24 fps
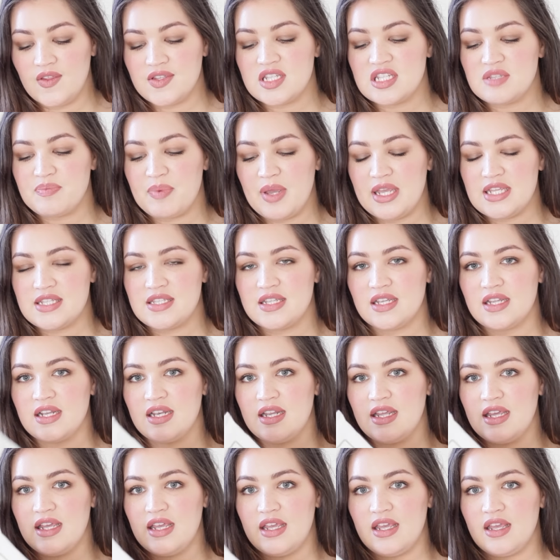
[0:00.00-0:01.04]
This is
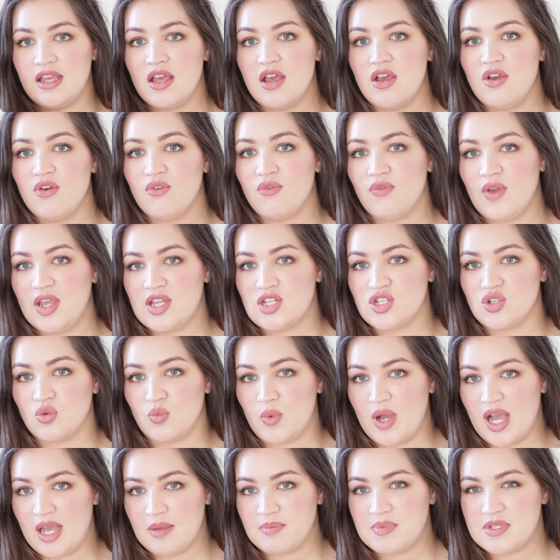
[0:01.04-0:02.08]
basically facial
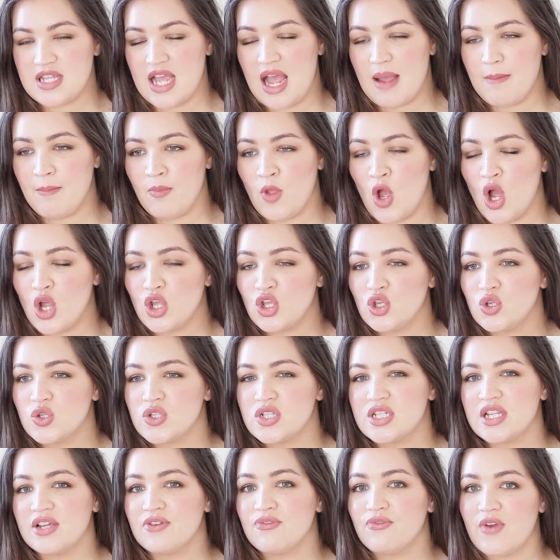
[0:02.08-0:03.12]
wipes. I'm not
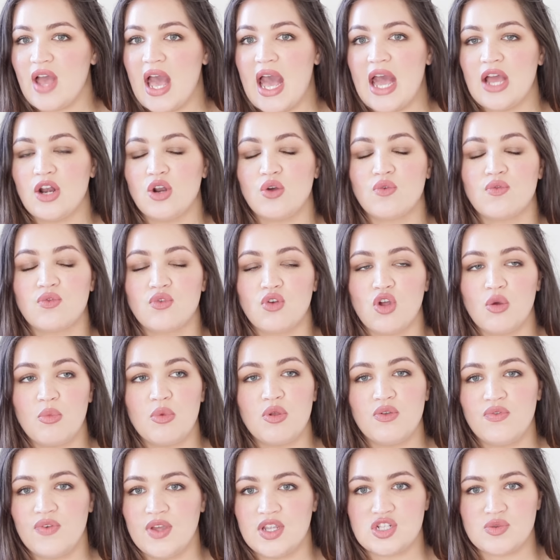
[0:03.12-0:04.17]
usually a fan of
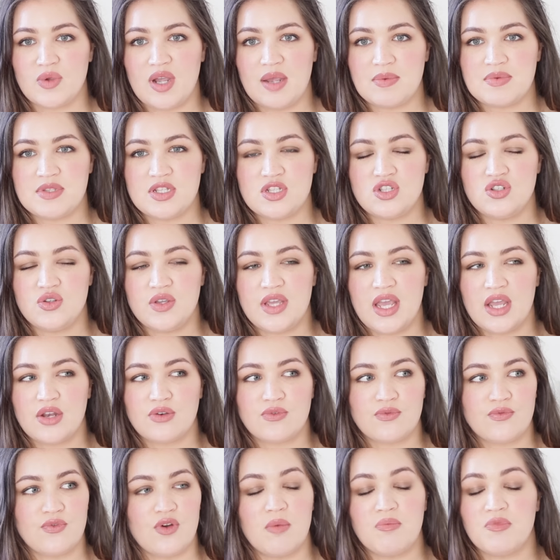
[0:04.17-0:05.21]
normal facial wipes that you
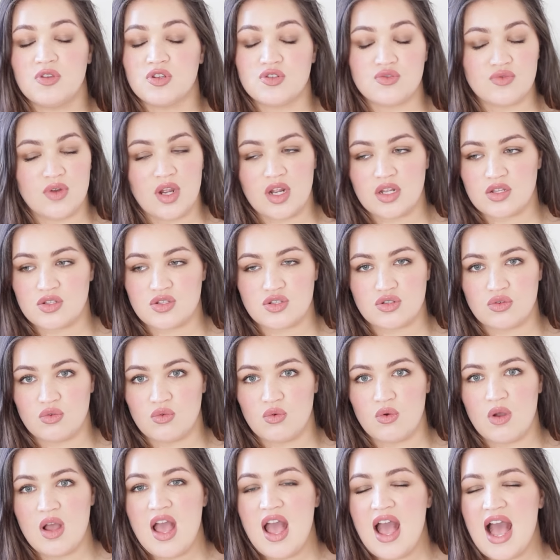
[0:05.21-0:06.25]
get from the
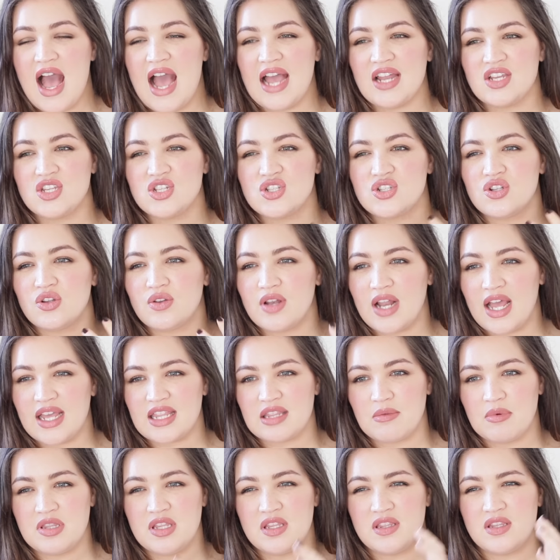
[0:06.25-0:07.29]
drugstore. I just don't like
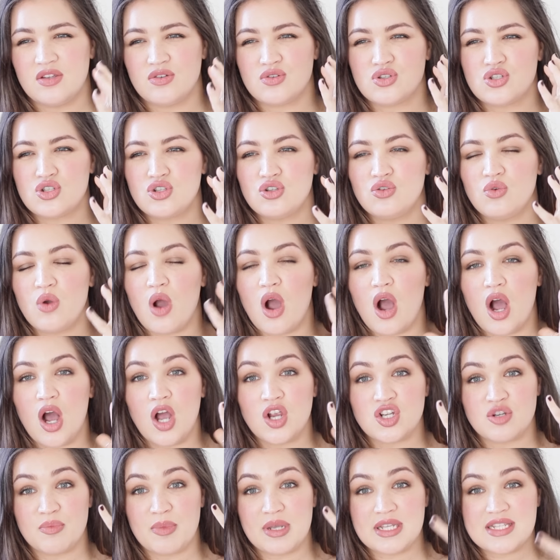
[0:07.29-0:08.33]
them. I think they're too
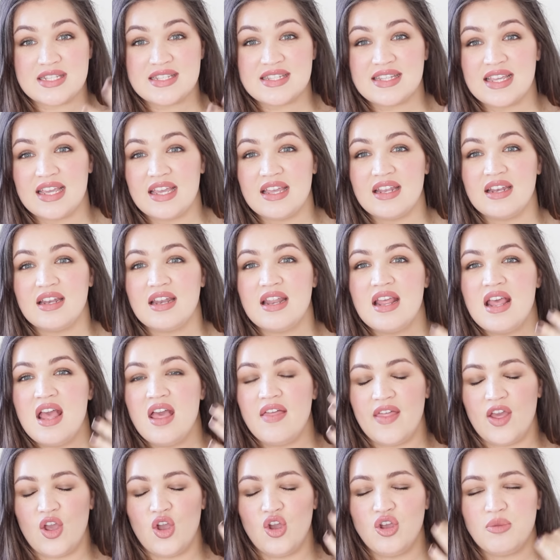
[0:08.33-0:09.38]
harsh on my skin.
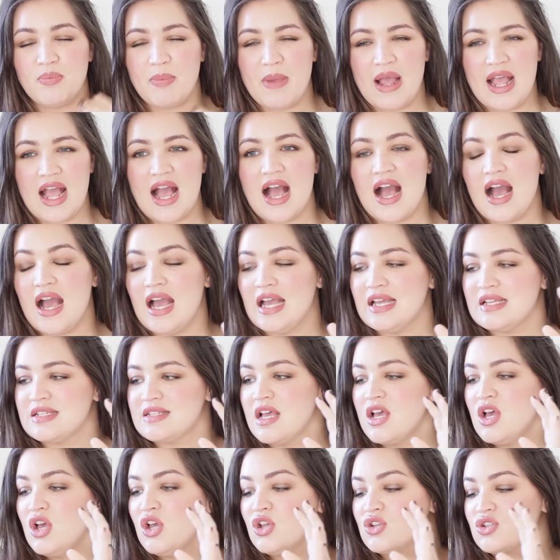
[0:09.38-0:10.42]
They hurt my eyes.
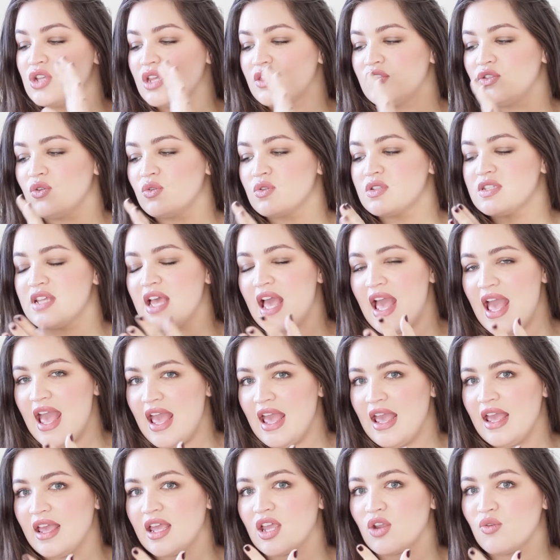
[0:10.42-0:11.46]
So I thought,
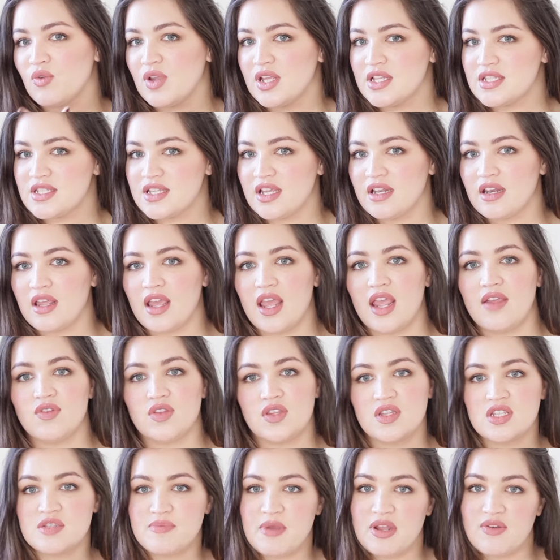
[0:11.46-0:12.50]
hey, Korean skincare,
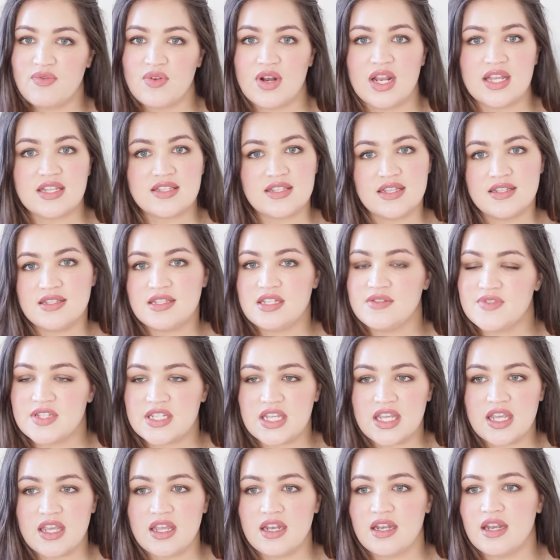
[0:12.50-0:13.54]
everything's made for like sensitive
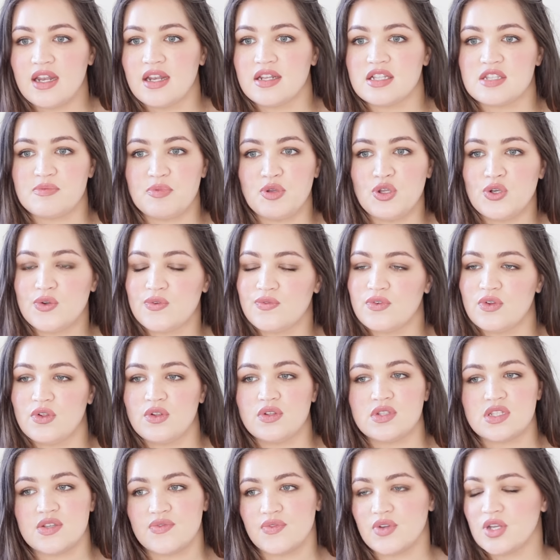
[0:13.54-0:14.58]
skin and it's
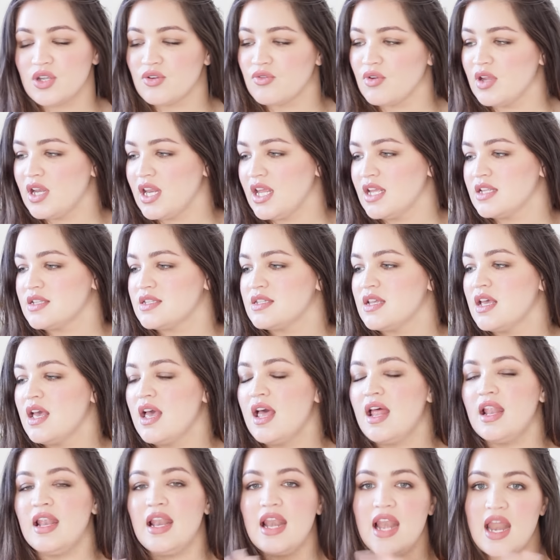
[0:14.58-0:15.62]
beautiful, different ingredients.
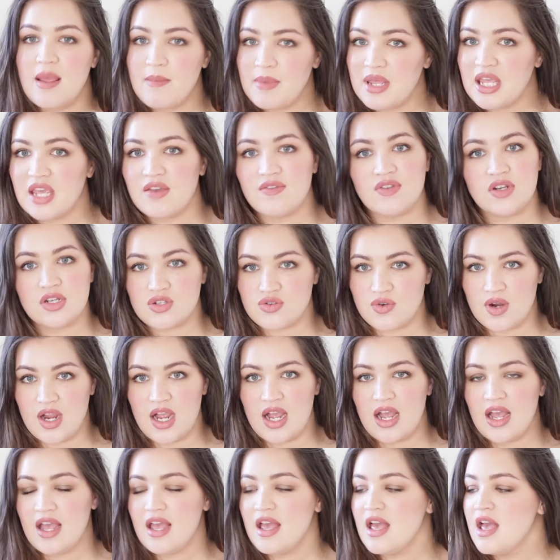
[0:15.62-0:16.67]
Let me give it a
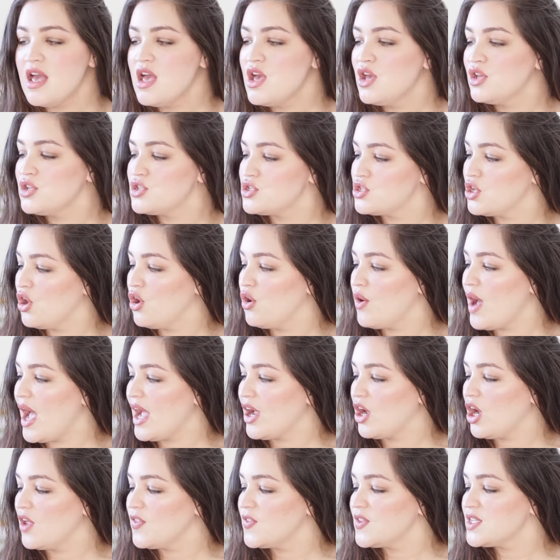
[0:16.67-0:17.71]
try. So
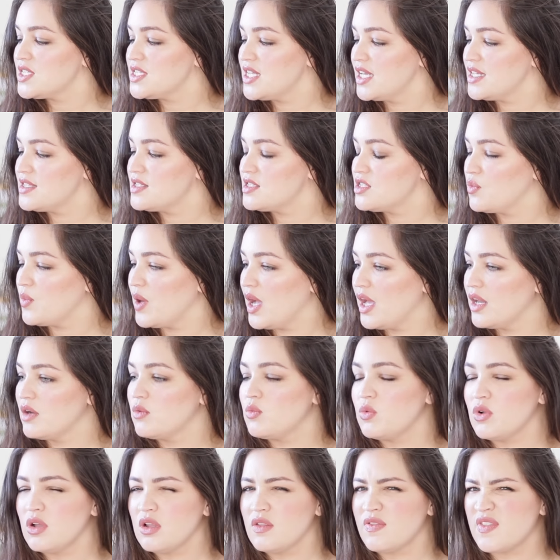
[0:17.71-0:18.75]
I got the tester
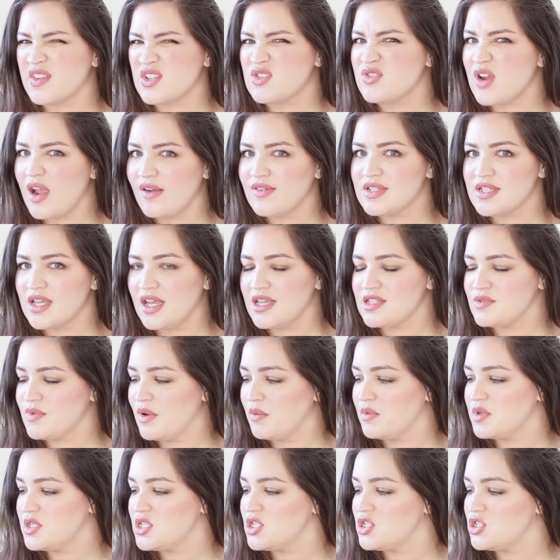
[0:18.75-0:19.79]
one, well, the travel size
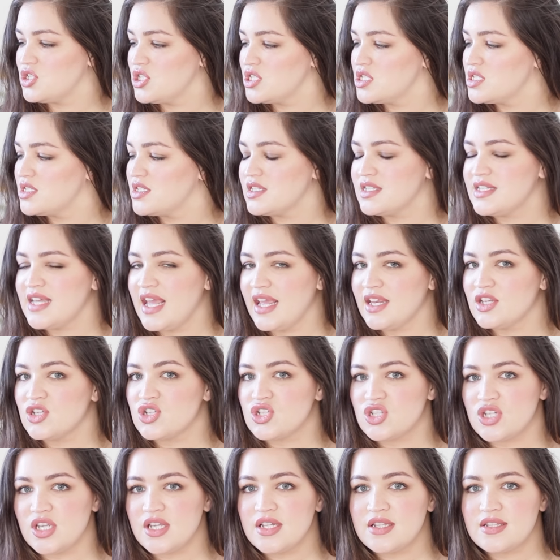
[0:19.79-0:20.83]
one, which is just 10
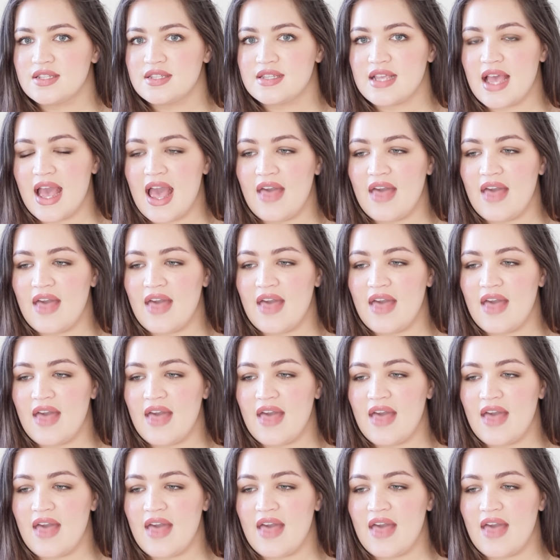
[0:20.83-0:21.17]
sheets.